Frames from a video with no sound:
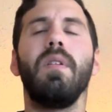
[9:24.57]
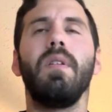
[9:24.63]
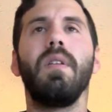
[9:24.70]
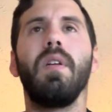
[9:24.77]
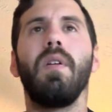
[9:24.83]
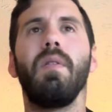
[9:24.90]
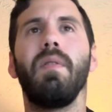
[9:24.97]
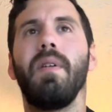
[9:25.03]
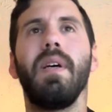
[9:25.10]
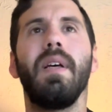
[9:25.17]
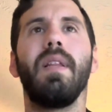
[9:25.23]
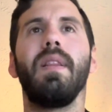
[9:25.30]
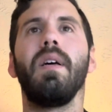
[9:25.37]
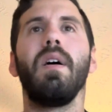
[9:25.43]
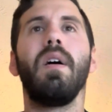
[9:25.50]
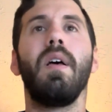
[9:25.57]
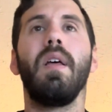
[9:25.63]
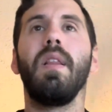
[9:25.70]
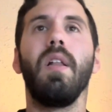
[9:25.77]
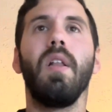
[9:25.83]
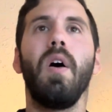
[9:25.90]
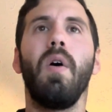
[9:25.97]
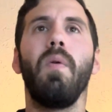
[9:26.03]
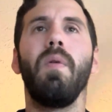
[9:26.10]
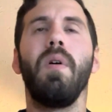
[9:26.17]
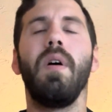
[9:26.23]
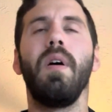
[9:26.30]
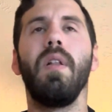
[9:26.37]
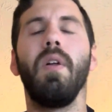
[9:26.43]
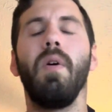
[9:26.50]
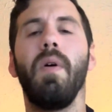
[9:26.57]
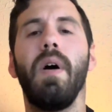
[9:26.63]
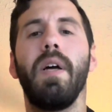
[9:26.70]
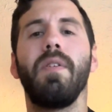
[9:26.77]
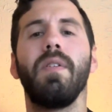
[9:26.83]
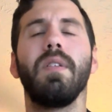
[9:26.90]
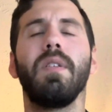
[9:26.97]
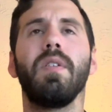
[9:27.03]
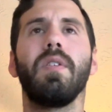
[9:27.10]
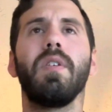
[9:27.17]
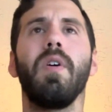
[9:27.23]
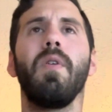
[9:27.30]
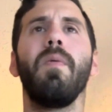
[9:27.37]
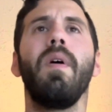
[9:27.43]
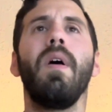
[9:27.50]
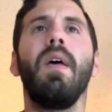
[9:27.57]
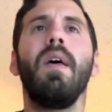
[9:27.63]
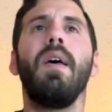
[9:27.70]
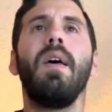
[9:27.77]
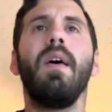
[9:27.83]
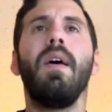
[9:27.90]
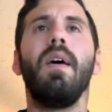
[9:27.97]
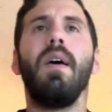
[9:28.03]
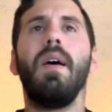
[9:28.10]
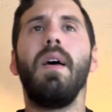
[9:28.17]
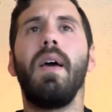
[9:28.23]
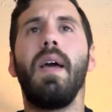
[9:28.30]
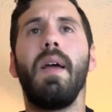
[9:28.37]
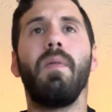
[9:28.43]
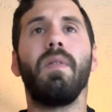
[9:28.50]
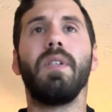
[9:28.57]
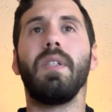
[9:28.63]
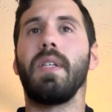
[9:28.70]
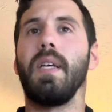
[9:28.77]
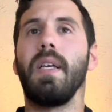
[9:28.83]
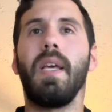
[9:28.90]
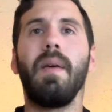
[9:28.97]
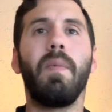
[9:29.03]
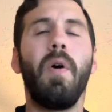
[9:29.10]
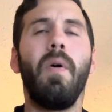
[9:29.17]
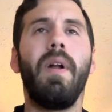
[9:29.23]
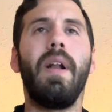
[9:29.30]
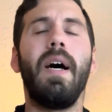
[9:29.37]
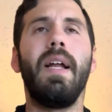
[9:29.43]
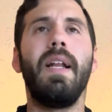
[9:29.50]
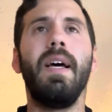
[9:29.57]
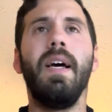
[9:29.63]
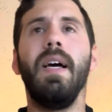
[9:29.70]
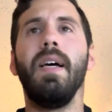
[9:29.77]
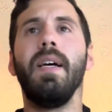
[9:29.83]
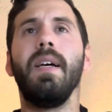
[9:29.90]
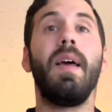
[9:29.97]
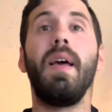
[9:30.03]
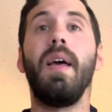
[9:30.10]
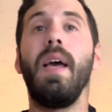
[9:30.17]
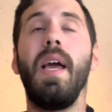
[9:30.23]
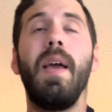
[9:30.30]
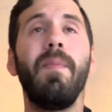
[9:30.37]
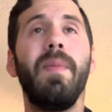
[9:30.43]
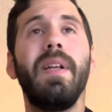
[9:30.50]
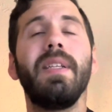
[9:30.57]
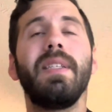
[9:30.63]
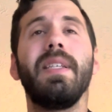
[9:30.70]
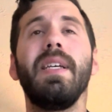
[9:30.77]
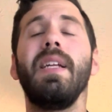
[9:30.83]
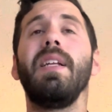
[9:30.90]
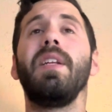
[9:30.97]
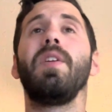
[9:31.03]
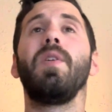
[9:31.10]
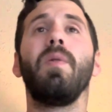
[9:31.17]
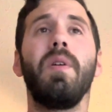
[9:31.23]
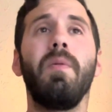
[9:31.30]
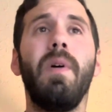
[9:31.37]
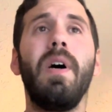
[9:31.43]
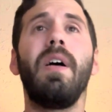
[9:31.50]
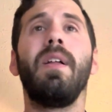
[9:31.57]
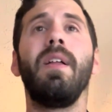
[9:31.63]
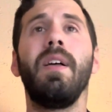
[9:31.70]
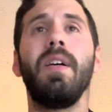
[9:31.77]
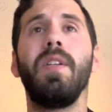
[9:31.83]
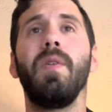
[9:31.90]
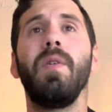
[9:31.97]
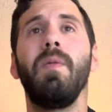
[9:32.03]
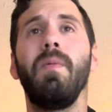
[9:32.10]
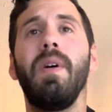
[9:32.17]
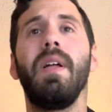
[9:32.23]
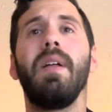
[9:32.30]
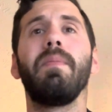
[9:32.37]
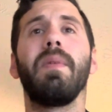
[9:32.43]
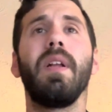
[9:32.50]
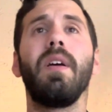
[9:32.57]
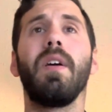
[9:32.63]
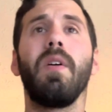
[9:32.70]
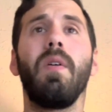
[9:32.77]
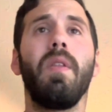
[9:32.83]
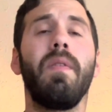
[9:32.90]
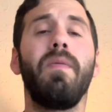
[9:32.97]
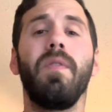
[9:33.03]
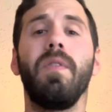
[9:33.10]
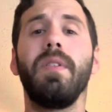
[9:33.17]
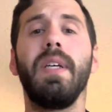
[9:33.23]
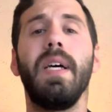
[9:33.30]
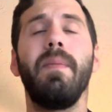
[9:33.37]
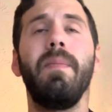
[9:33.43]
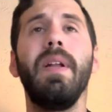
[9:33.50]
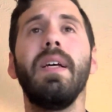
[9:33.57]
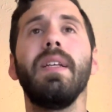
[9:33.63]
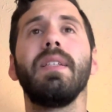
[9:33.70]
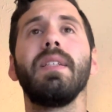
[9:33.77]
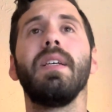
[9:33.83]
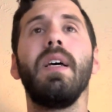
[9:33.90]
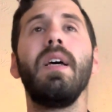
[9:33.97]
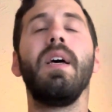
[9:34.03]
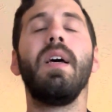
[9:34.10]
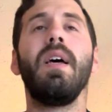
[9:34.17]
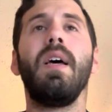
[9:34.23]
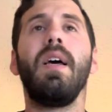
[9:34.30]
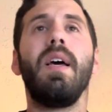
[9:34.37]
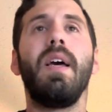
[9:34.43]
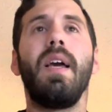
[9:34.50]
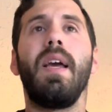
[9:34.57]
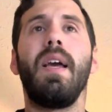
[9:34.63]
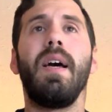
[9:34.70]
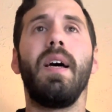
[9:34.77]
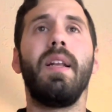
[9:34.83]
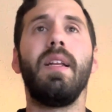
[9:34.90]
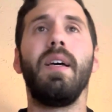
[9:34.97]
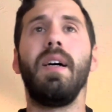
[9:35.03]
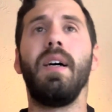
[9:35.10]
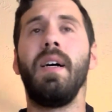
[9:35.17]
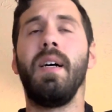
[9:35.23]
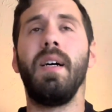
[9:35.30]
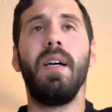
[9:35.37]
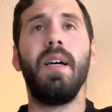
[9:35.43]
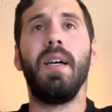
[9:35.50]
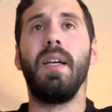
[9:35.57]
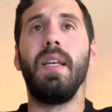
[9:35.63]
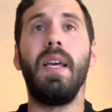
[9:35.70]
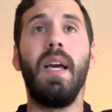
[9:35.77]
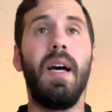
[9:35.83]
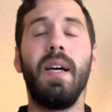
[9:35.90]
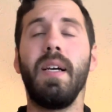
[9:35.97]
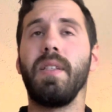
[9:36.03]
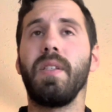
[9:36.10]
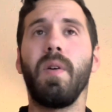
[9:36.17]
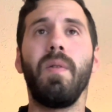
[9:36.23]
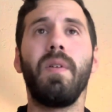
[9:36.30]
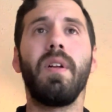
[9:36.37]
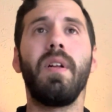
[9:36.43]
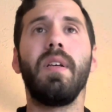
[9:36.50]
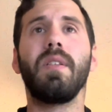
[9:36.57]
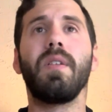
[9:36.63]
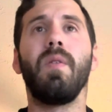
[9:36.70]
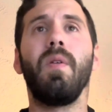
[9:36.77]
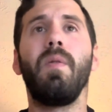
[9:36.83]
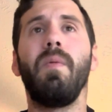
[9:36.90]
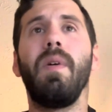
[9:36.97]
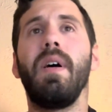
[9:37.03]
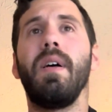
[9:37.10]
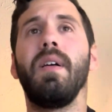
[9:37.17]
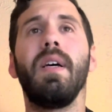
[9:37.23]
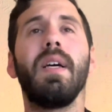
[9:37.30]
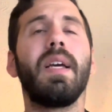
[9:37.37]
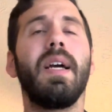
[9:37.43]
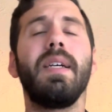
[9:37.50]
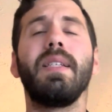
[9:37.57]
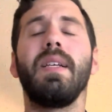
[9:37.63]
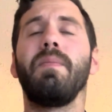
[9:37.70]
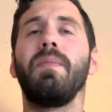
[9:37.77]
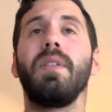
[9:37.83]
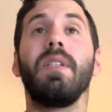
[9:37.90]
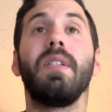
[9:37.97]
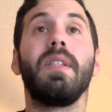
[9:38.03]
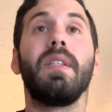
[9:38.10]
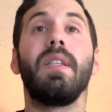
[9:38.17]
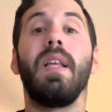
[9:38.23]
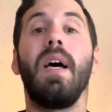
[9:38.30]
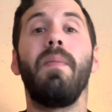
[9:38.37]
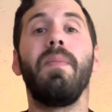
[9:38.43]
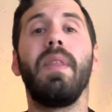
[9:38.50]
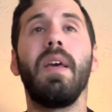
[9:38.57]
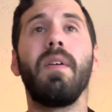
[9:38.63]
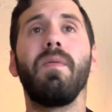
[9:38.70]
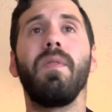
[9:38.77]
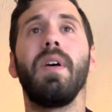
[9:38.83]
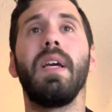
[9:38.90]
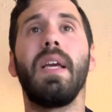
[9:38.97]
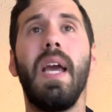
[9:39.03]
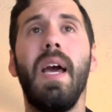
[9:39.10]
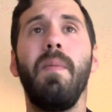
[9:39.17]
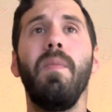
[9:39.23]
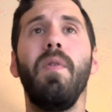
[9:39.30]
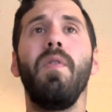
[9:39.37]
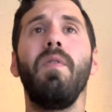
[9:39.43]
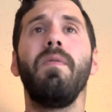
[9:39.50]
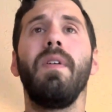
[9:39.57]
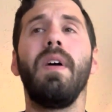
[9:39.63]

in the low hundreds or so. And we're just gonna keep going on. 8 minutes in and doing well. I'm gonna go the full 10 minutes, and it's going well, guys. I'm thankful I can move.